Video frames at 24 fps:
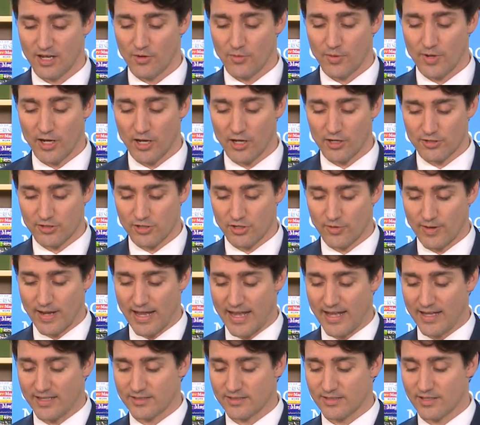We also
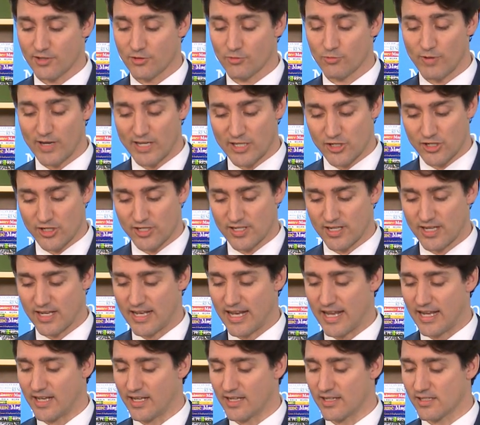asked the richest
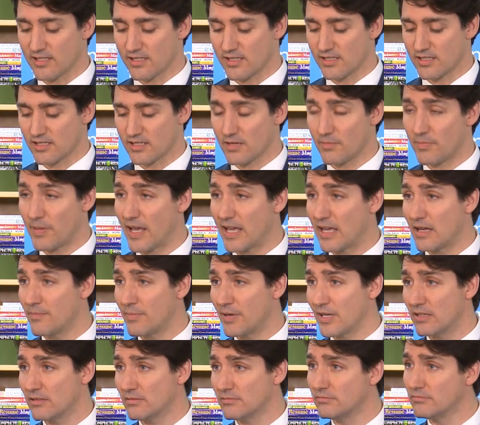Canadians to pay a
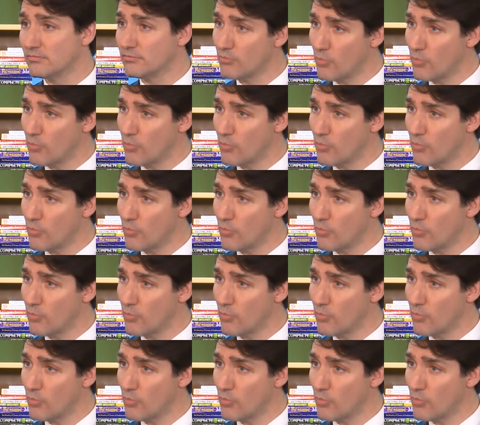bit